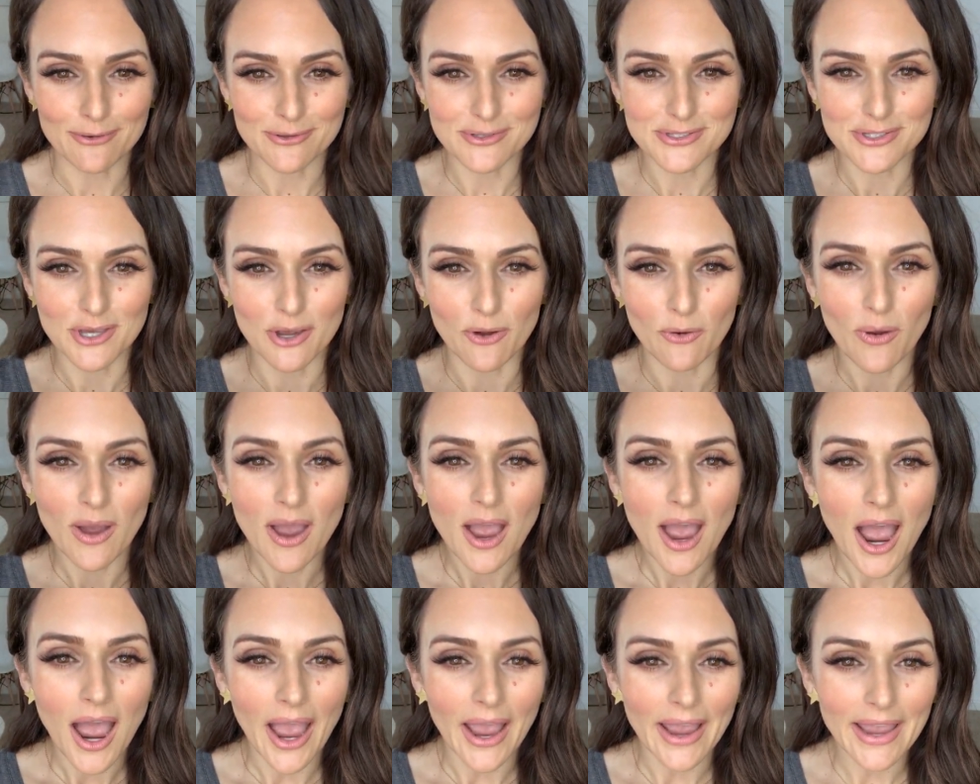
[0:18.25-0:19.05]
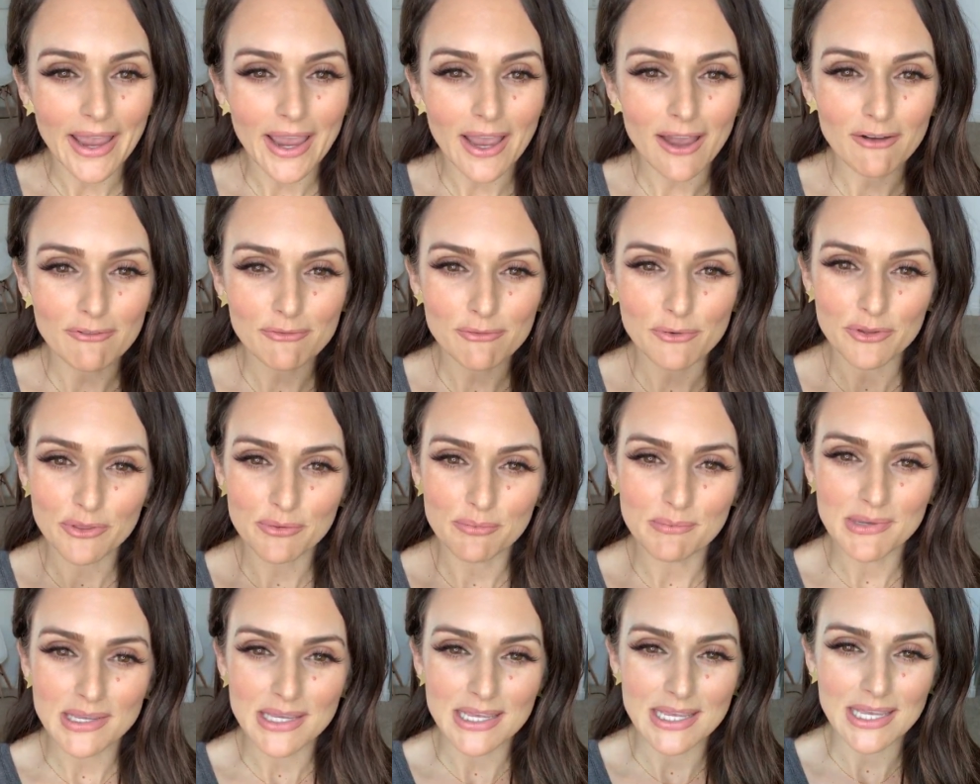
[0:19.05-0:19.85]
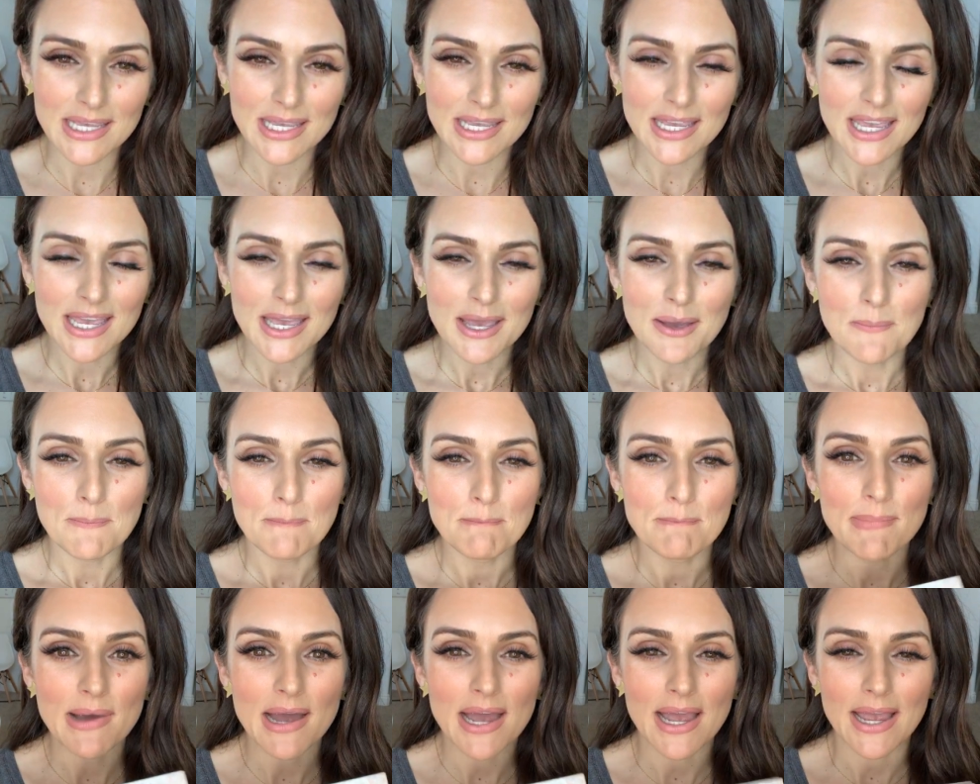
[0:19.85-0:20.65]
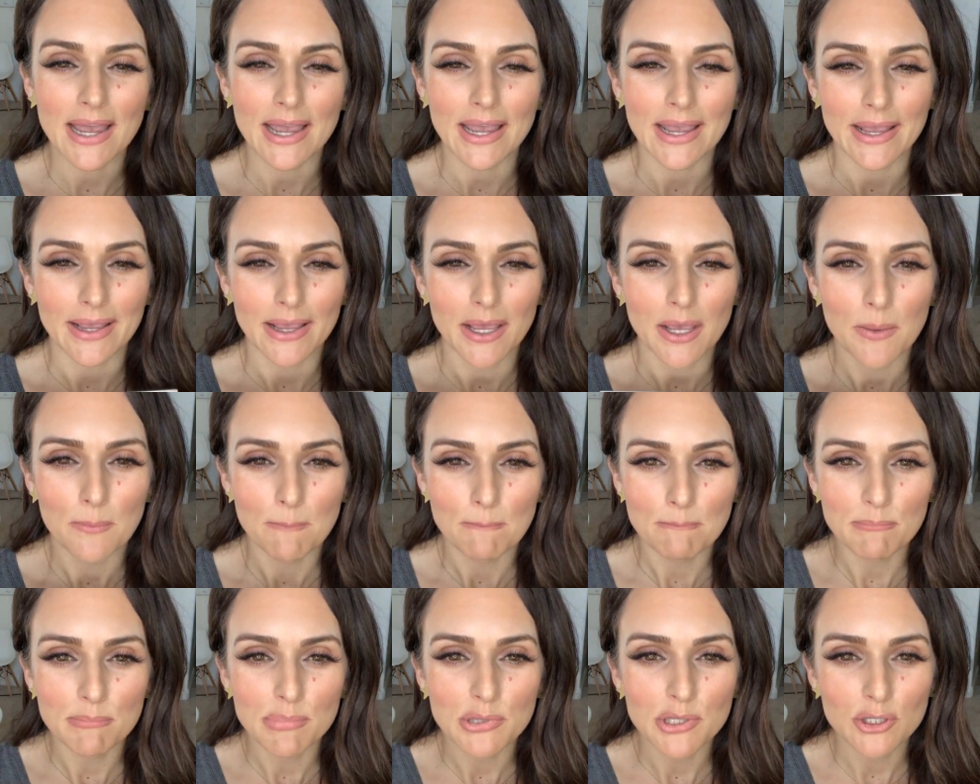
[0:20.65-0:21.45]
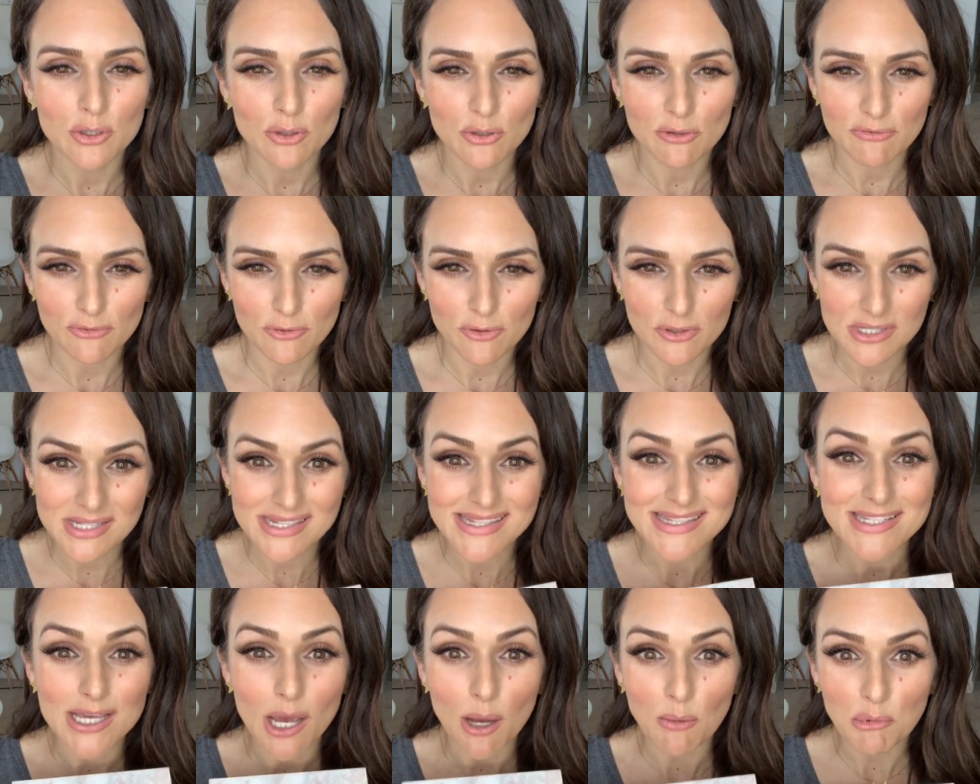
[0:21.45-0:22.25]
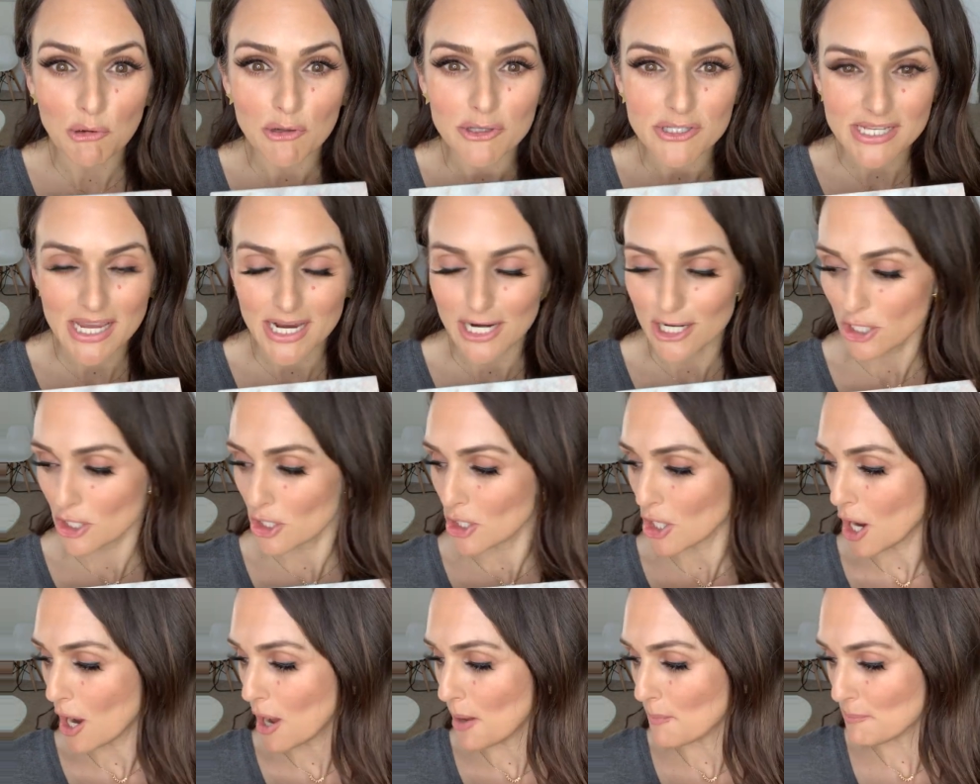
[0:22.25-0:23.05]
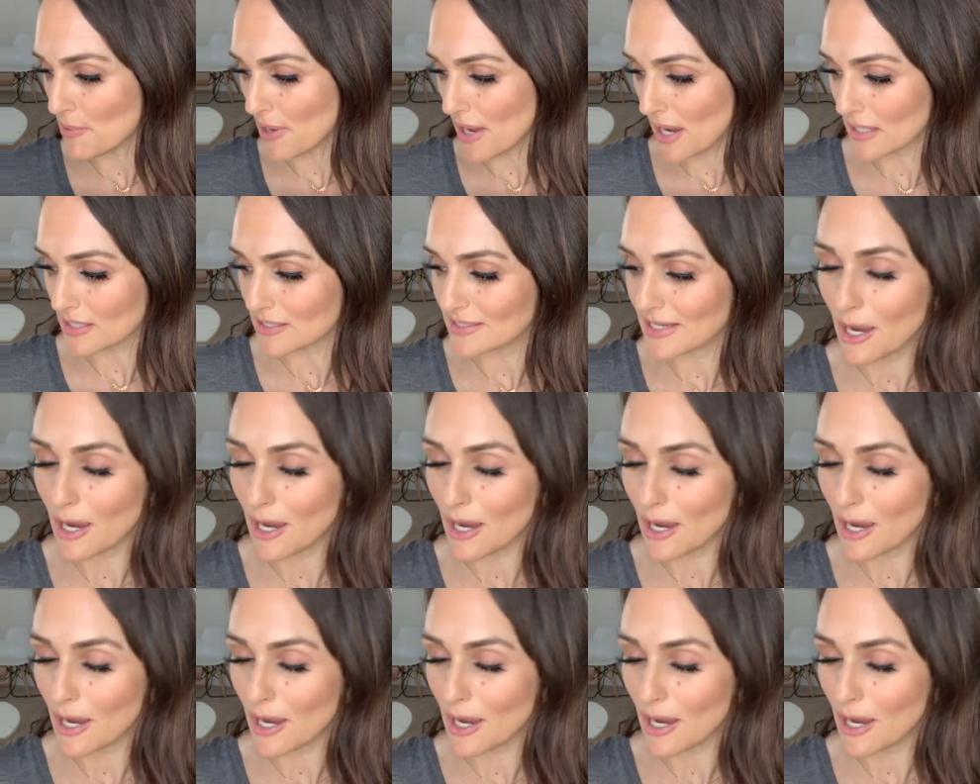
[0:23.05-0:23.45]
So I have with me my beautiful double-decker compact.